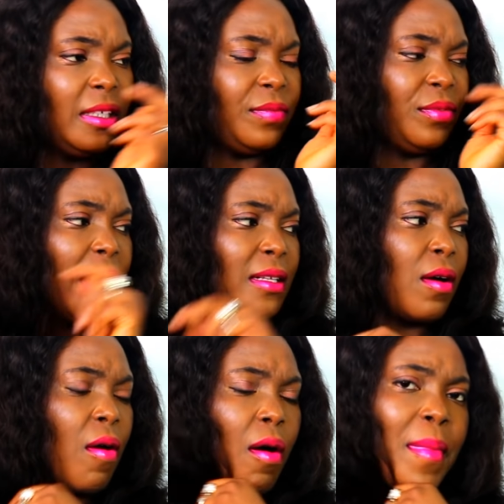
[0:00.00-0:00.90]
if you had
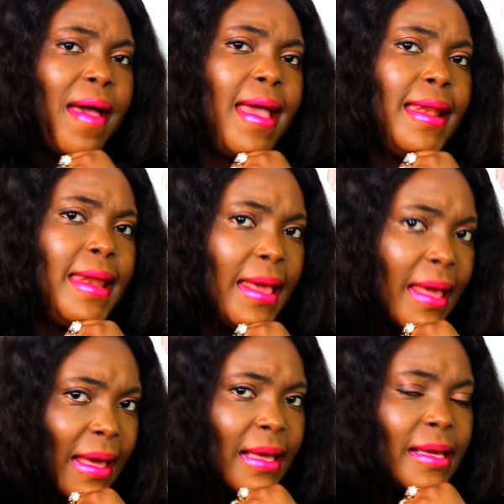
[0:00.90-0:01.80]
come early,
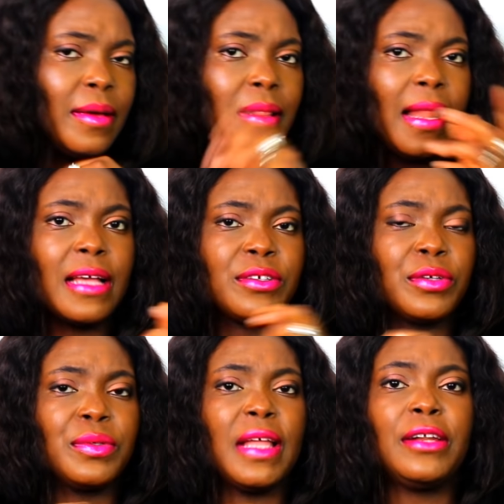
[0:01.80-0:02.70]

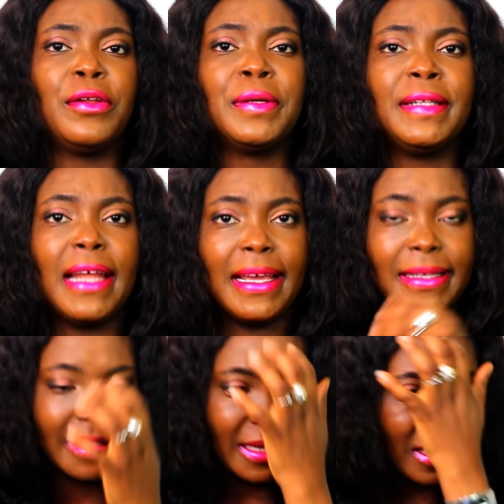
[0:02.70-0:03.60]
Lazarus would have not
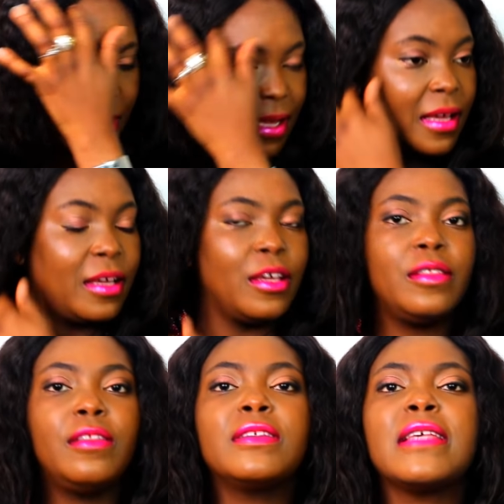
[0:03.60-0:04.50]
died.
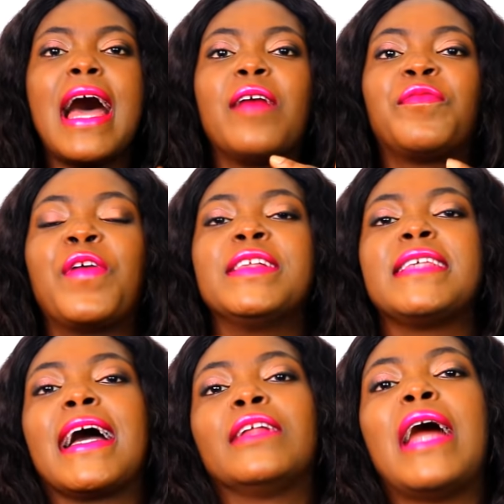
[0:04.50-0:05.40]
These are friends
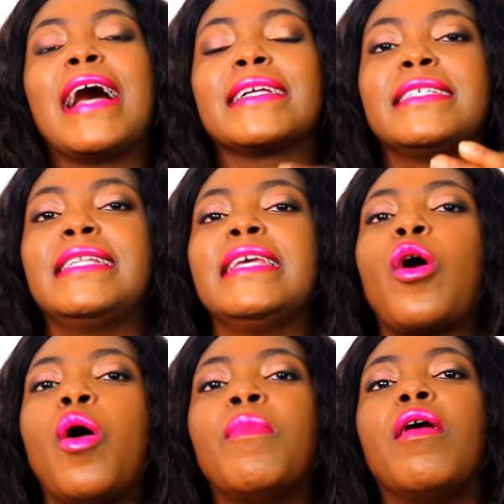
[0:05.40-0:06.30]
that can actually
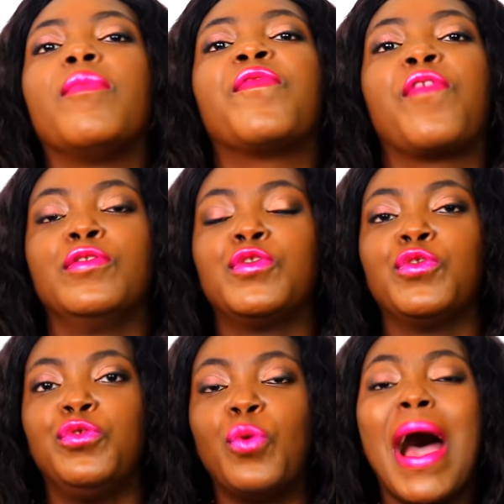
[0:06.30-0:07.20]
come up front
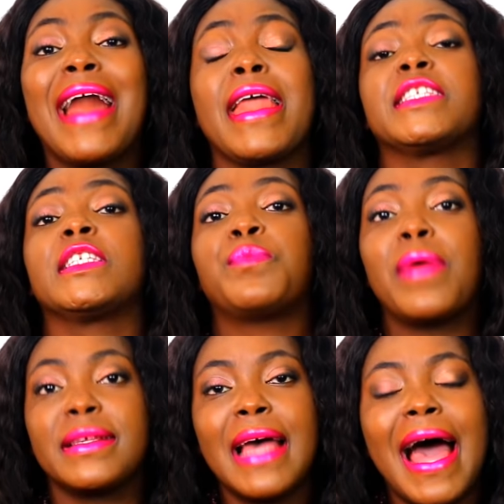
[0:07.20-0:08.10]
to you and
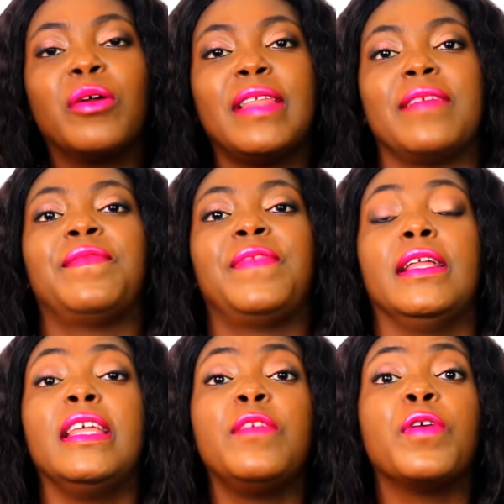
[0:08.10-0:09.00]
express how they
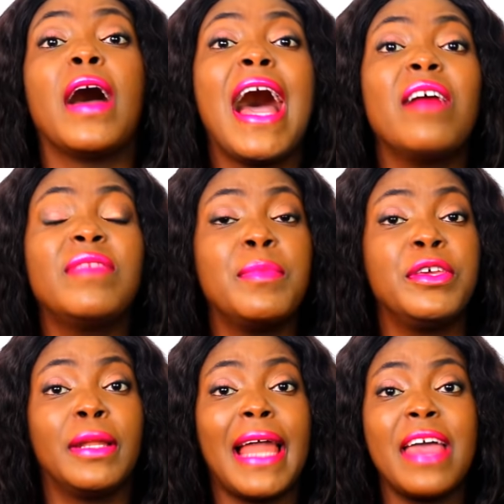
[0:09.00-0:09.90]
feel. If you have them in
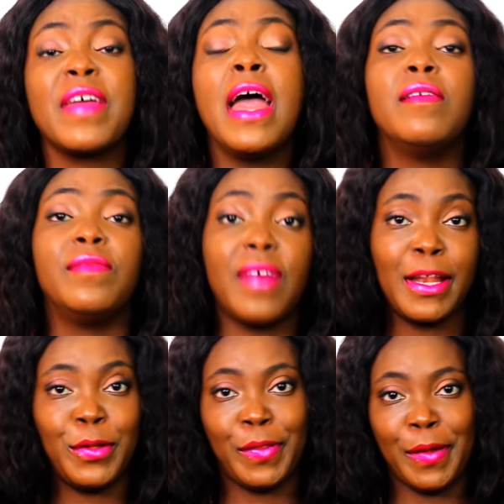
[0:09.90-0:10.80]
your life,
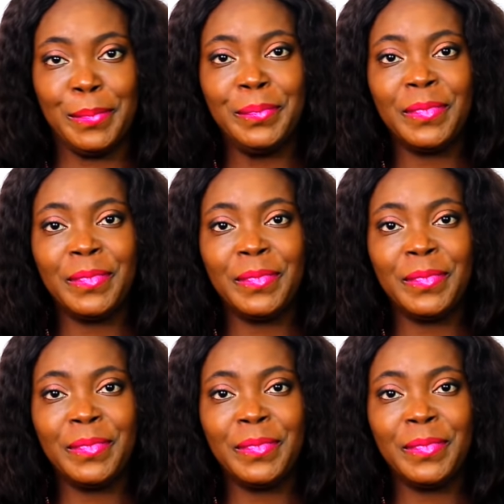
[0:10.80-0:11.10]
value them.